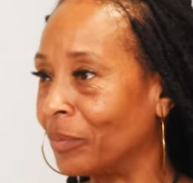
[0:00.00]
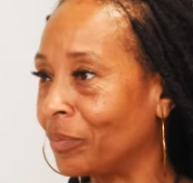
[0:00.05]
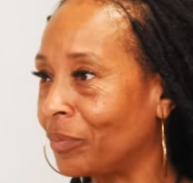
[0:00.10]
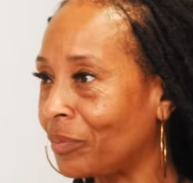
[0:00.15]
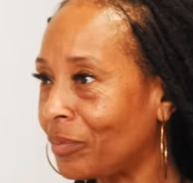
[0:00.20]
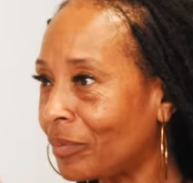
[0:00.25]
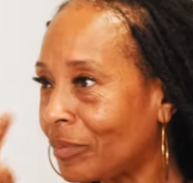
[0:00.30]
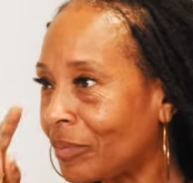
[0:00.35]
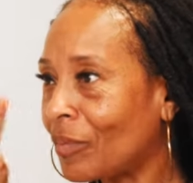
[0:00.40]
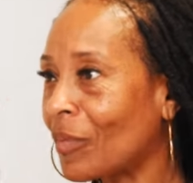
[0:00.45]

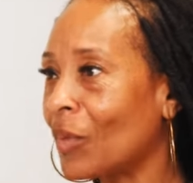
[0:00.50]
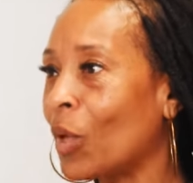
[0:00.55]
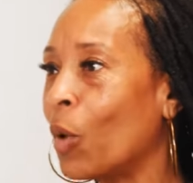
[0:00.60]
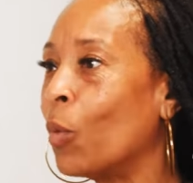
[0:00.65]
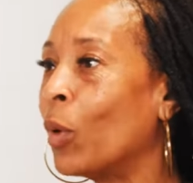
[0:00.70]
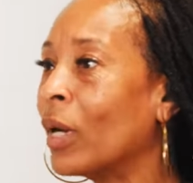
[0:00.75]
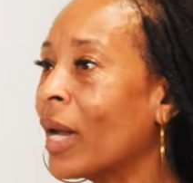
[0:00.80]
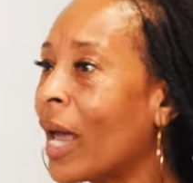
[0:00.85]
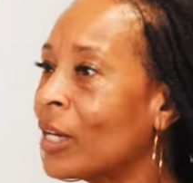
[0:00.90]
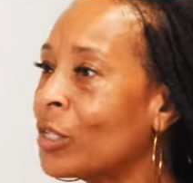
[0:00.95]

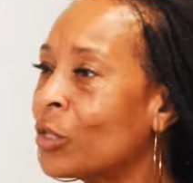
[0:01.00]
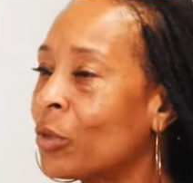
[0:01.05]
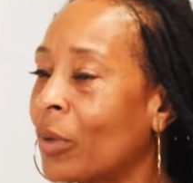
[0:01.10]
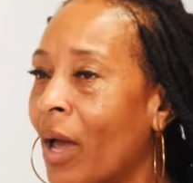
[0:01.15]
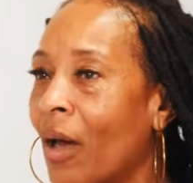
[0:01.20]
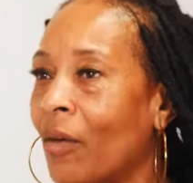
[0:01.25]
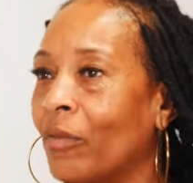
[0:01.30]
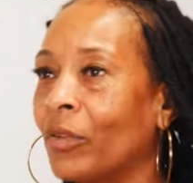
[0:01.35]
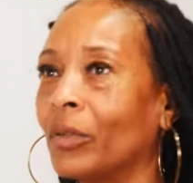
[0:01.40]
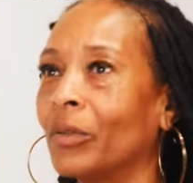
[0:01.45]
When I
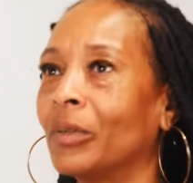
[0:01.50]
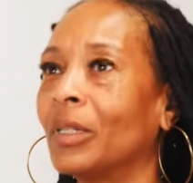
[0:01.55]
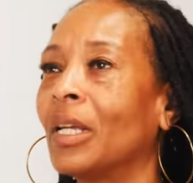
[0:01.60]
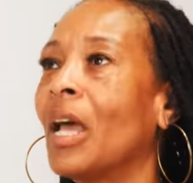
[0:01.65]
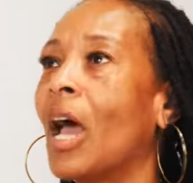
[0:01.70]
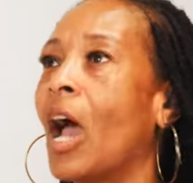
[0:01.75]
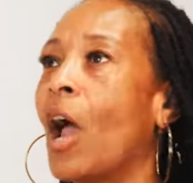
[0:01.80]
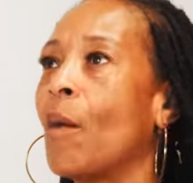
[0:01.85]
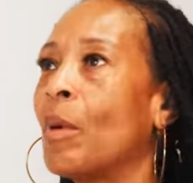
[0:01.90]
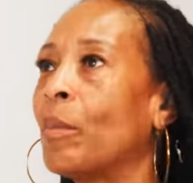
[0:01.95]
traveled,
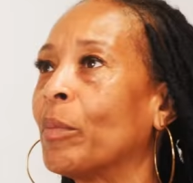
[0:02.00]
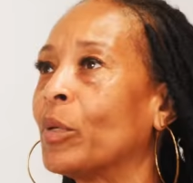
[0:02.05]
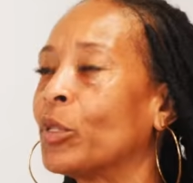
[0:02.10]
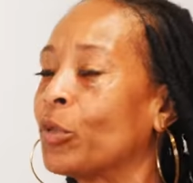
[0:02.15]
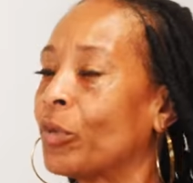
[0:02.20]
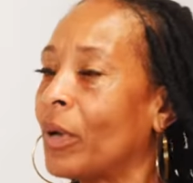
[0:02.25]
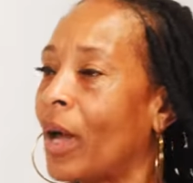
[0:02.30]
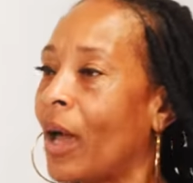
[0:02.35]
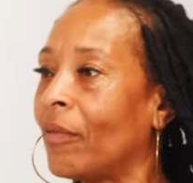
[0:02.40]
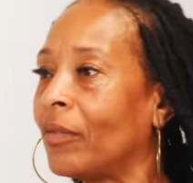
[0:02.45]
I remember
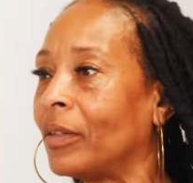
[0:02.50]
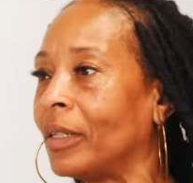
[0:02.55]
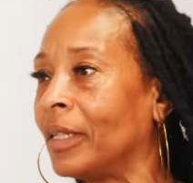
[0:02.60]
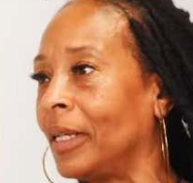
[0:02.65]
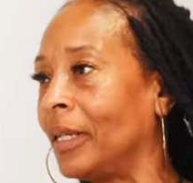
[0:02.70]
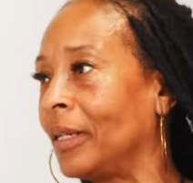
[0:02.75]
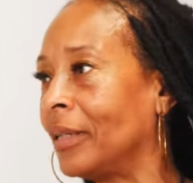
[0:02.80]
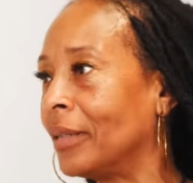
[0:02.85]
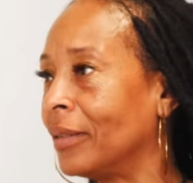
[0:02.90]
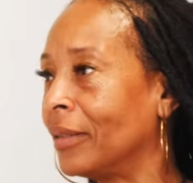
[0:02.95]

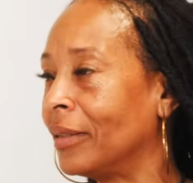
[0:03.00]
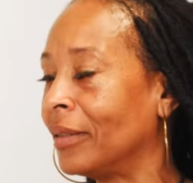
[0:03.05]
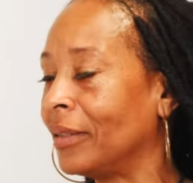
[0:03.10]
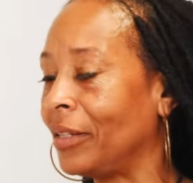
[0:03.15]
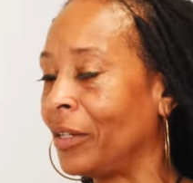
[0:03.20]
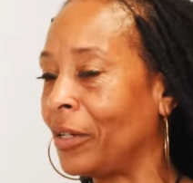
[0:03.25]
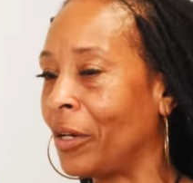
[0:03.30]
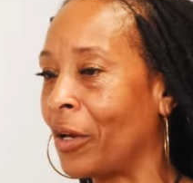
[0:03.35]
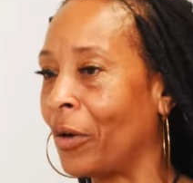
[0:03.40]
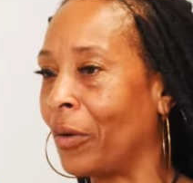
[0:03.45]
traveling,
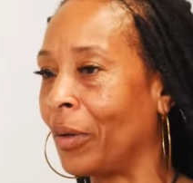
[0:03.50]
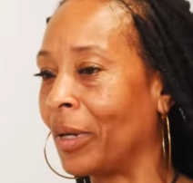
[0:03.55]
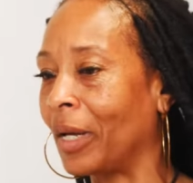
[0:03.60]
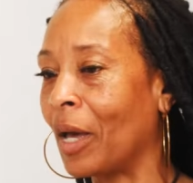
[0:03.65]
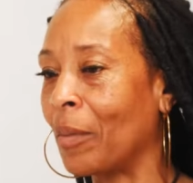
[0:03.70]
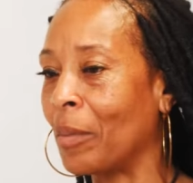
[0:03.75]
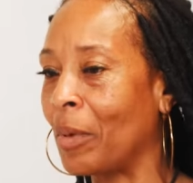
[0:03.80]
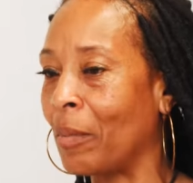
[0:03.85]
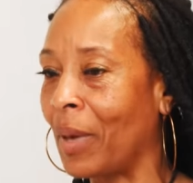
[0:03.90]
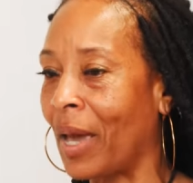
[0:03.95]
you know, and
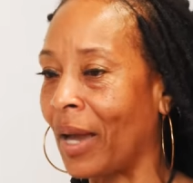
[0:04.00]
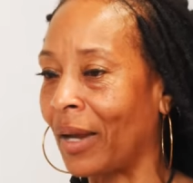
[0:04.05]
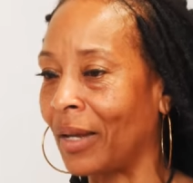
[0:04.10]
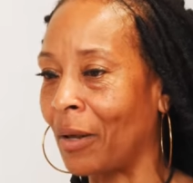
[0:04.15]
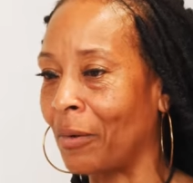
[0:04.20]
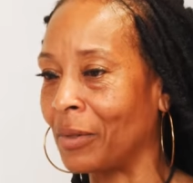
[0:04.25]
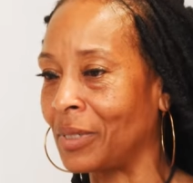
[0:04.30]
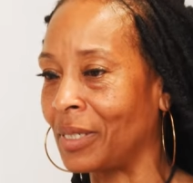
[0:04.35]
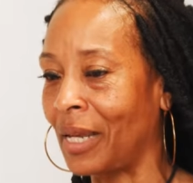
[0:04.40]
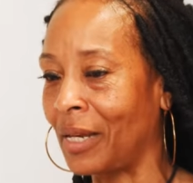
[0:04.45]
coming back, and
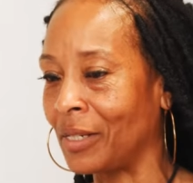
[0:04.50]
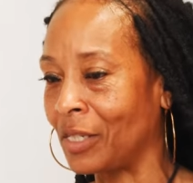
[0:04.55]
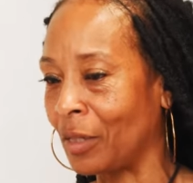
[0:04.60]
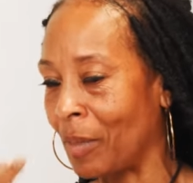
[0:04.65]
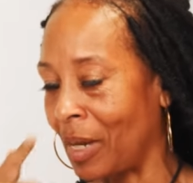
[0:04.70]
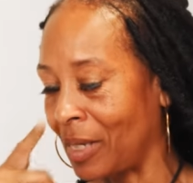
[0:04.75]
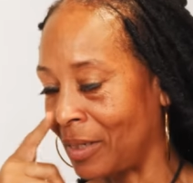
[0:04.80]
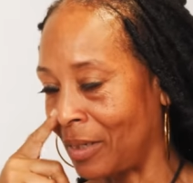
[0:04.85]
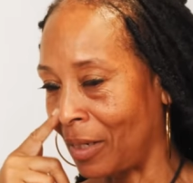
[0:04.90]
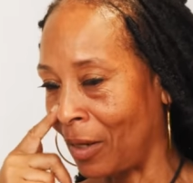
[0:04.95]
I was saying to
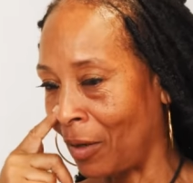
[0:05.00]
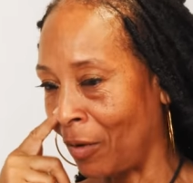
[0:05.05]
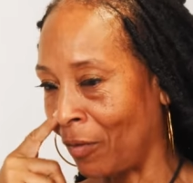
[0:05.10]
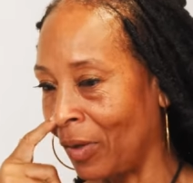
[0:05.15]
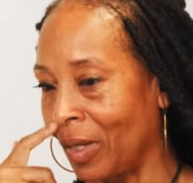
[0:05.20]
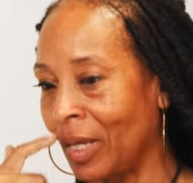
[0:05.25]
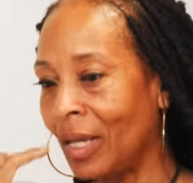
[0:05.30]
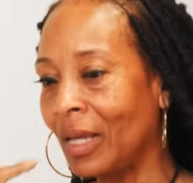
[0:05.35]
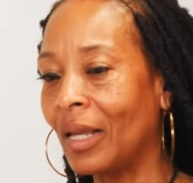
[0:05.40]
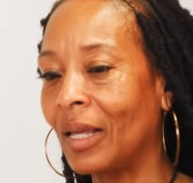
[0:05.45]
myself,
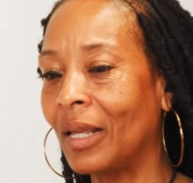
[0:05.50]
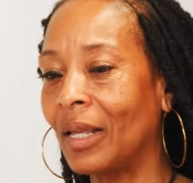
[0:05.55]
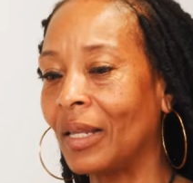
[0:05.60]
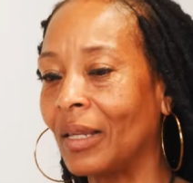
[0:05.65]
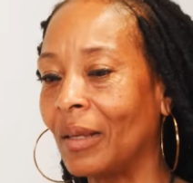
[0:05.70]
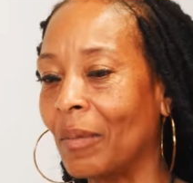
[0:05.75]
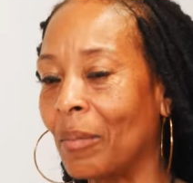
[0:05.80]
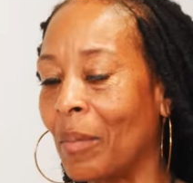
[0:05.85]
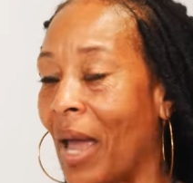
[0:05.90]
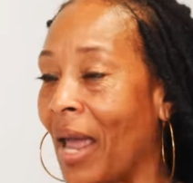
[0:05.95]

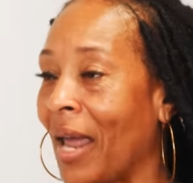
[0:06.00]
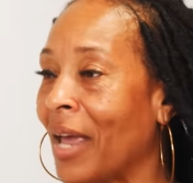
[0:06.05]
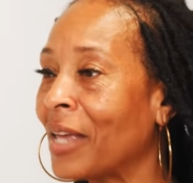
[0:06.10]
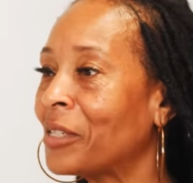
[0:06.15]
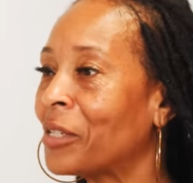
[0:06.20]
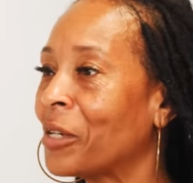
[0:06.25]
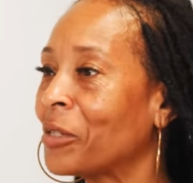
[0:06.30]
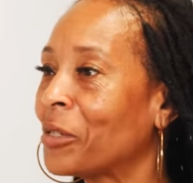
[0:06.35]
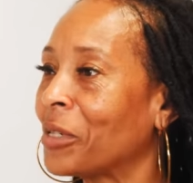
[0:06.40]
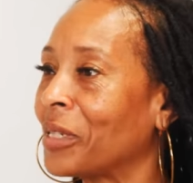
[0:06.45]
my
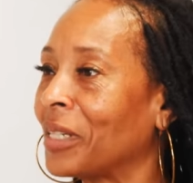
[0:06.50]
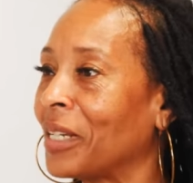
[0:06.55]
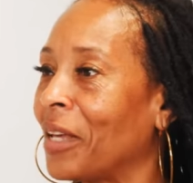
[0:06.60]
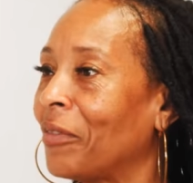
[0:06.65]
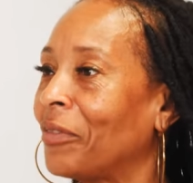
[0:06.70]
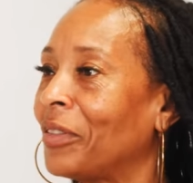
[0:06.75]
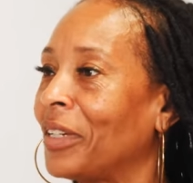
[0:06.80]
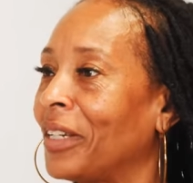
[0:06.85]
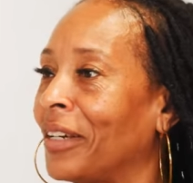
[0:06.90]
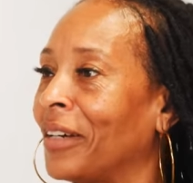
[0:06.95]
ancestors
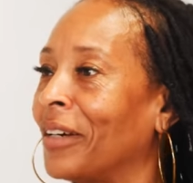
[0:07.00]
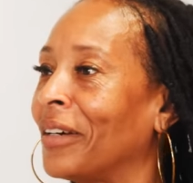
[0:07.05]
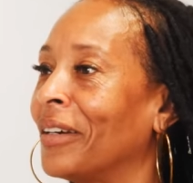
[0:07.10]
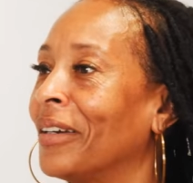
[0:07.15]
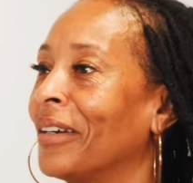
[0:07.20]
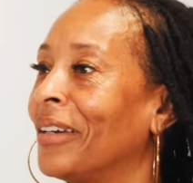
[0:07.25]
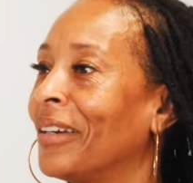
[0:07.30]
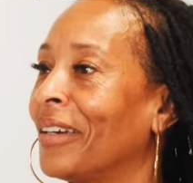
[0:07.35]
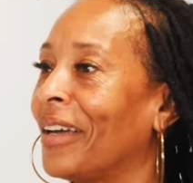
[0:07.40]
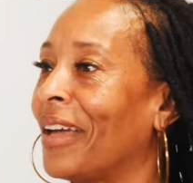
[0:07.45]
left here
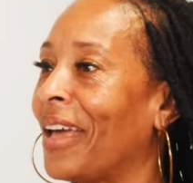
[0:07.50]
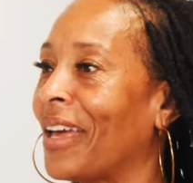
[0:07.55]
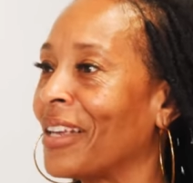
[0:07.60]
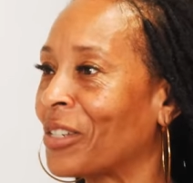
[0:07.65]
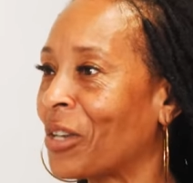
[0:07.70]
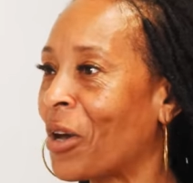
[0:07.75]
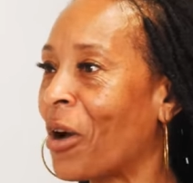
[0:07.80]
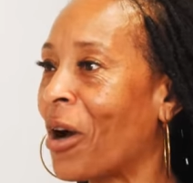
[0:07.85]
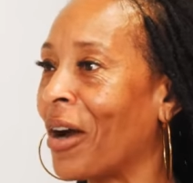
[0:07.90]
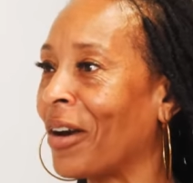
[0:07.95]

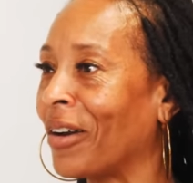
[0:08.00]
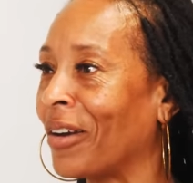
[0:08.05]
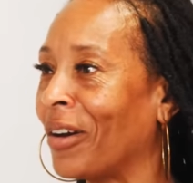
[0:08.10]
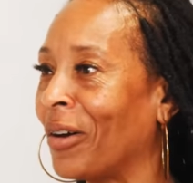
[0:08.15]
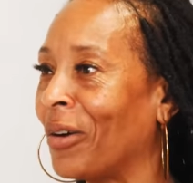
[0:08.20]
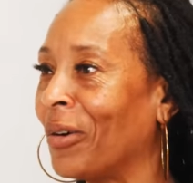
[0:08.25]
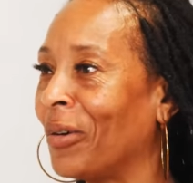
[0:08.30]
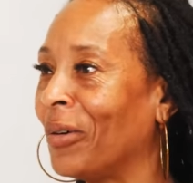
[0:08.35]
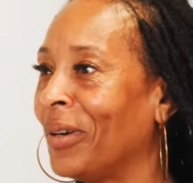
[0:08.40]
as cargo.